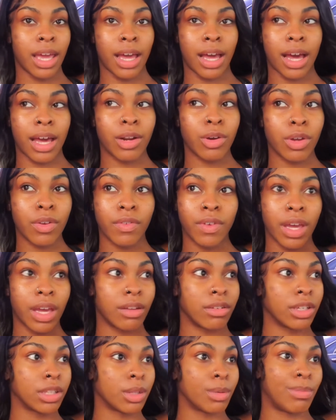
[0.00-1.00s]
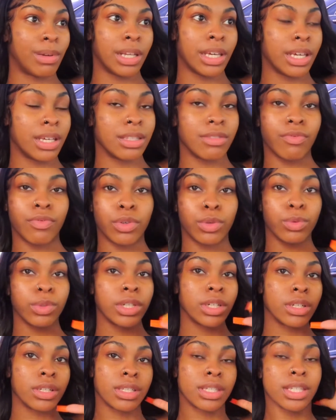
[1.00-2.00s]
I don't even have nothing planned for
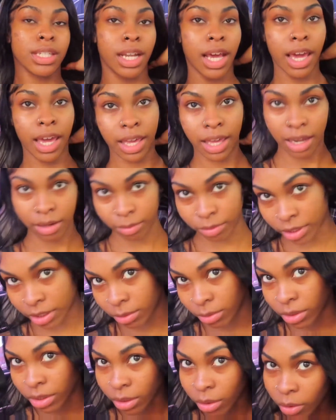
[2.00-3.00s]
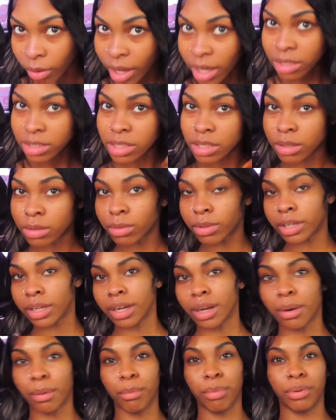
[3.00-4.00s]
real today. I really want to go out
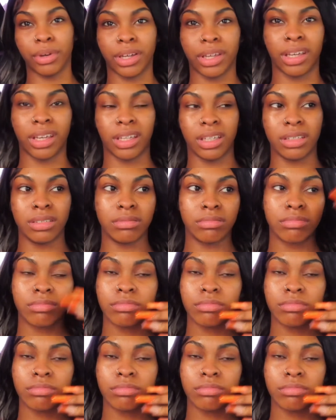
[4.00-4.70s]
somewhere, but